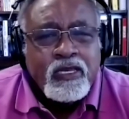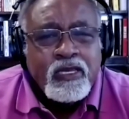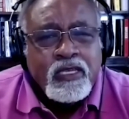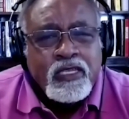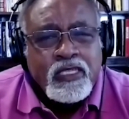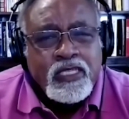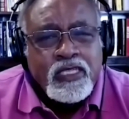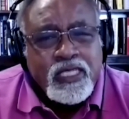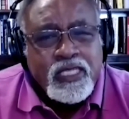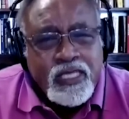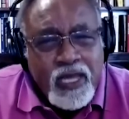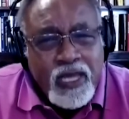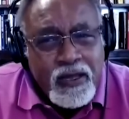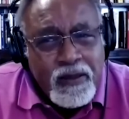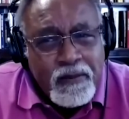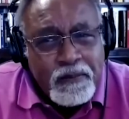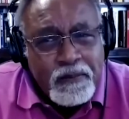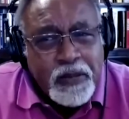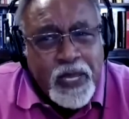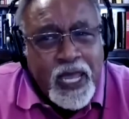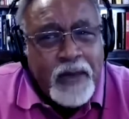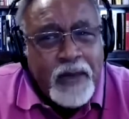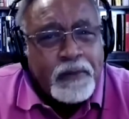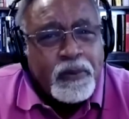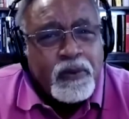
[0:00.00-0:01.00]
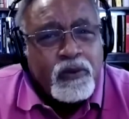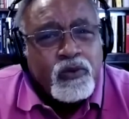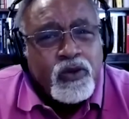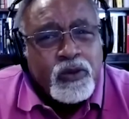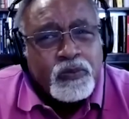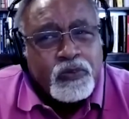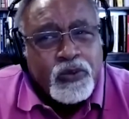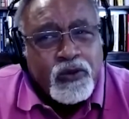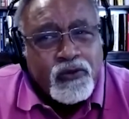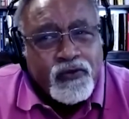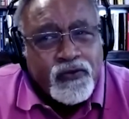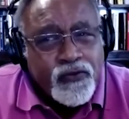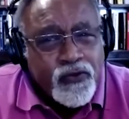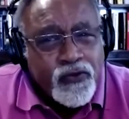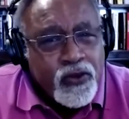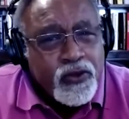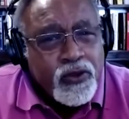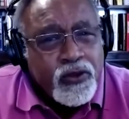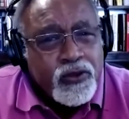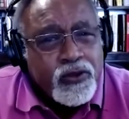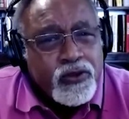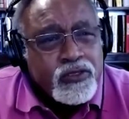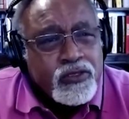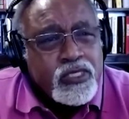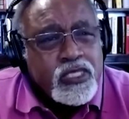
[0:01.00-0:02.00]
some people would
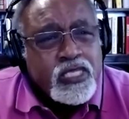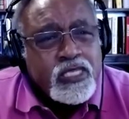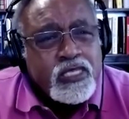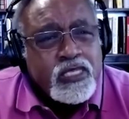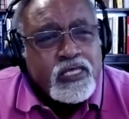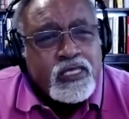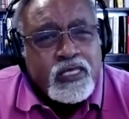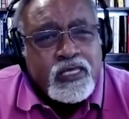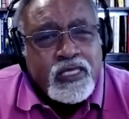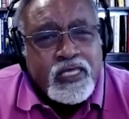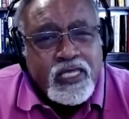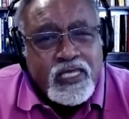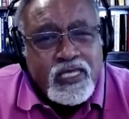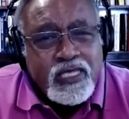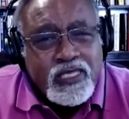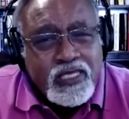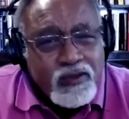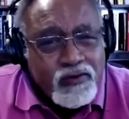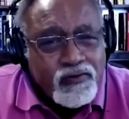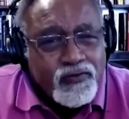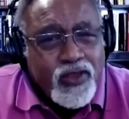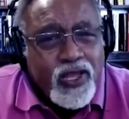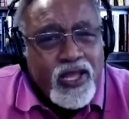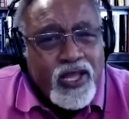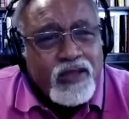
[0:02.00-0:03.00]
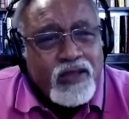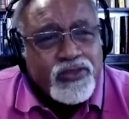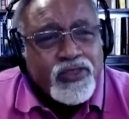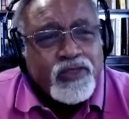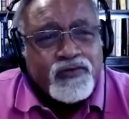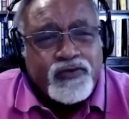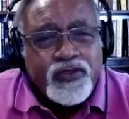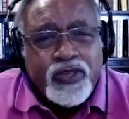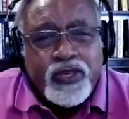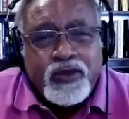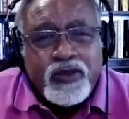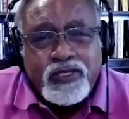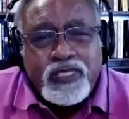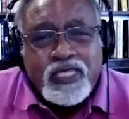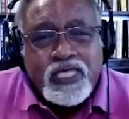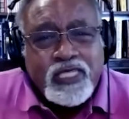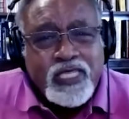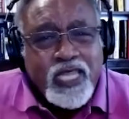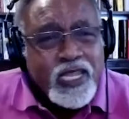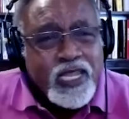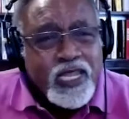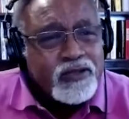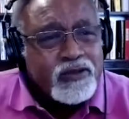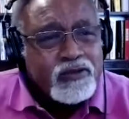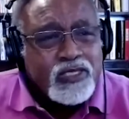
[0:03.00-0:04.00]
prefer to disavow the very
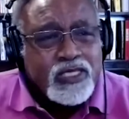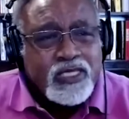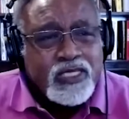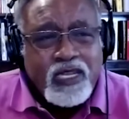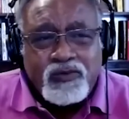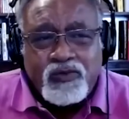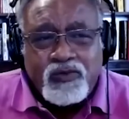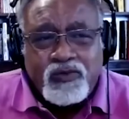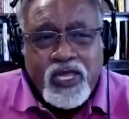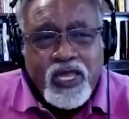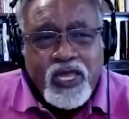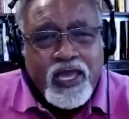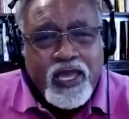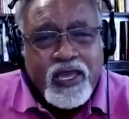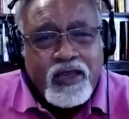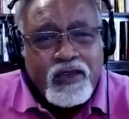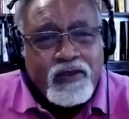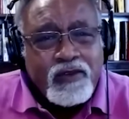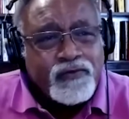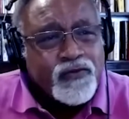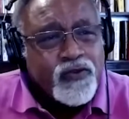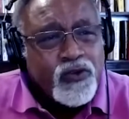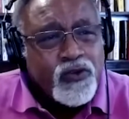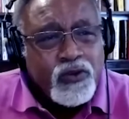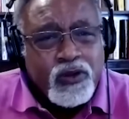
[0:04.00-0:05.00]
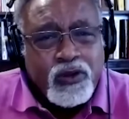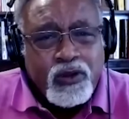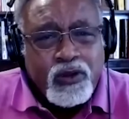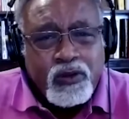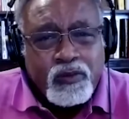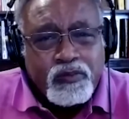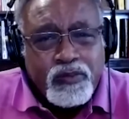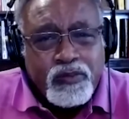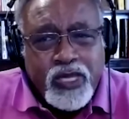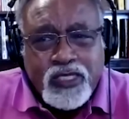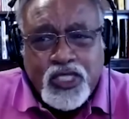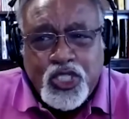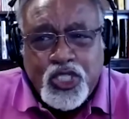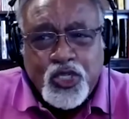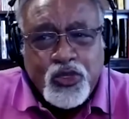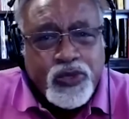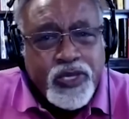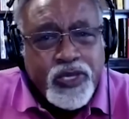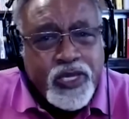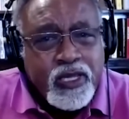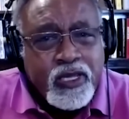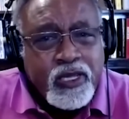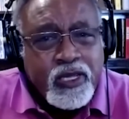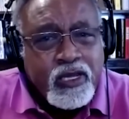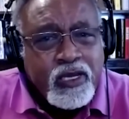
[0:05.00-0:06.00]
standards that we have for
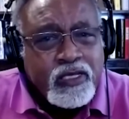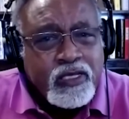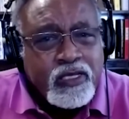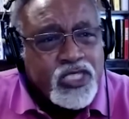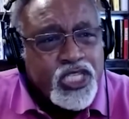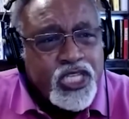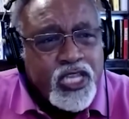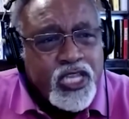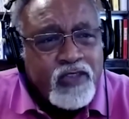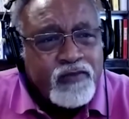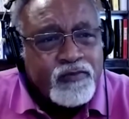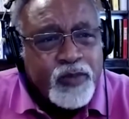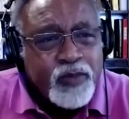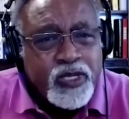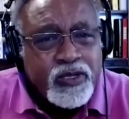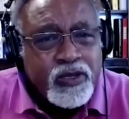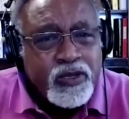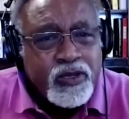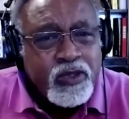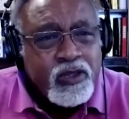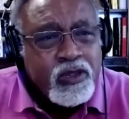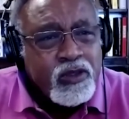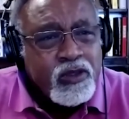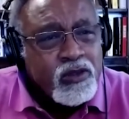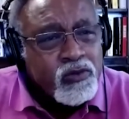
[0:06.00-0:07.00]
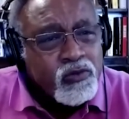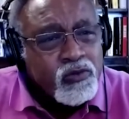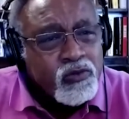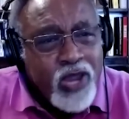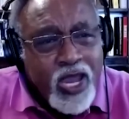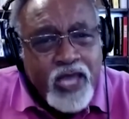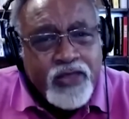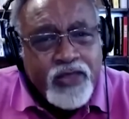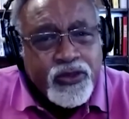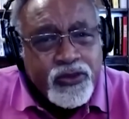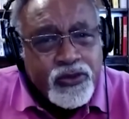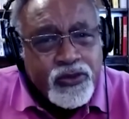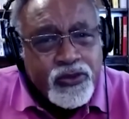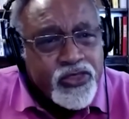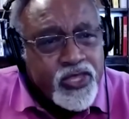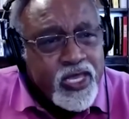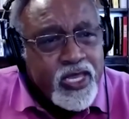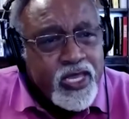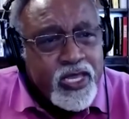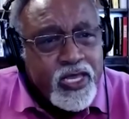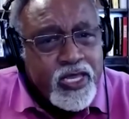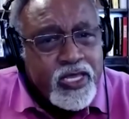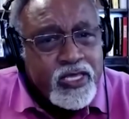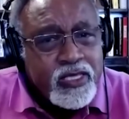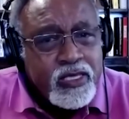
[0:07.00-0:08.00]
measuring achievement rather
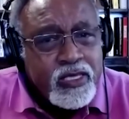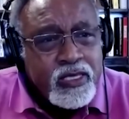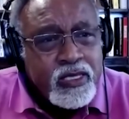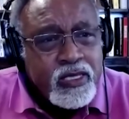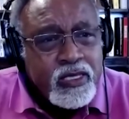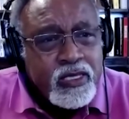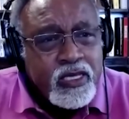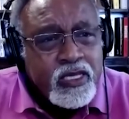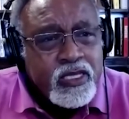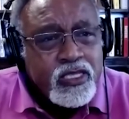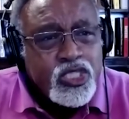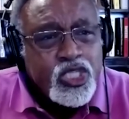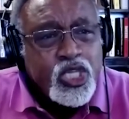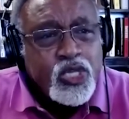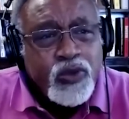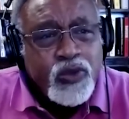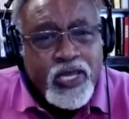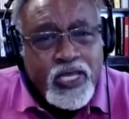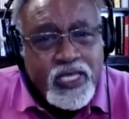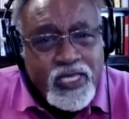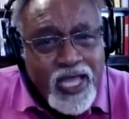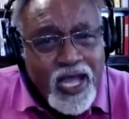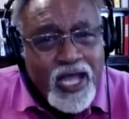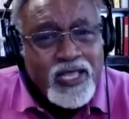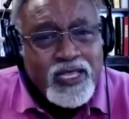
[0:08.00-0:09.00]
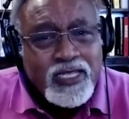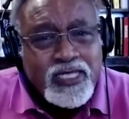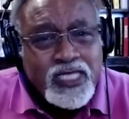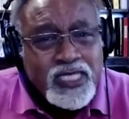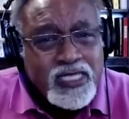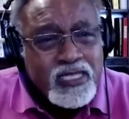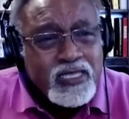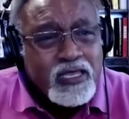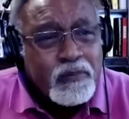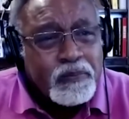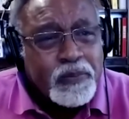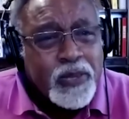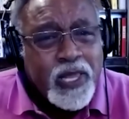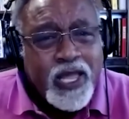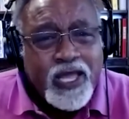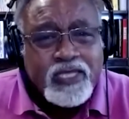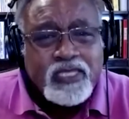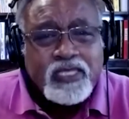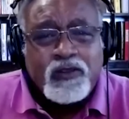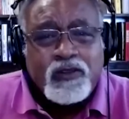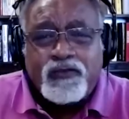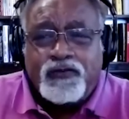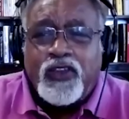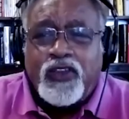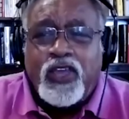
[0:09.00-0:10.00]
than to acknowledge that the
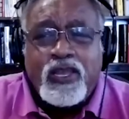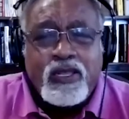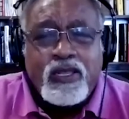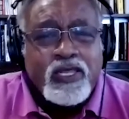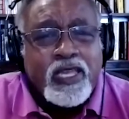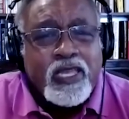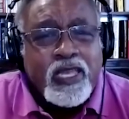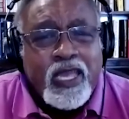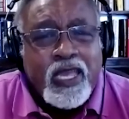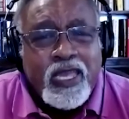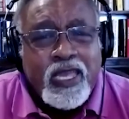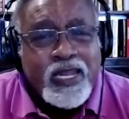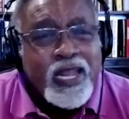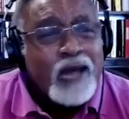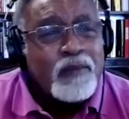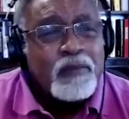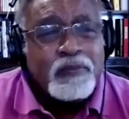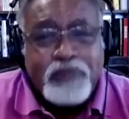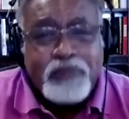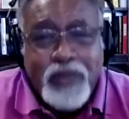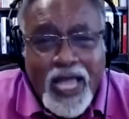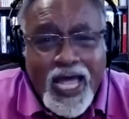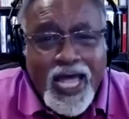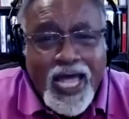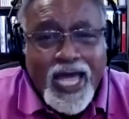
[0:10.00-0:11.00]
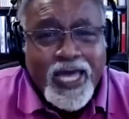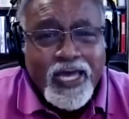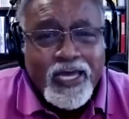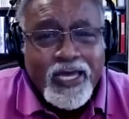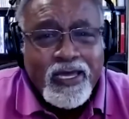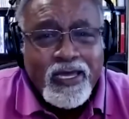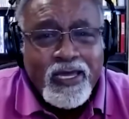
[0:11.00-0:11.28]
Blacks are failing. And I'm Black.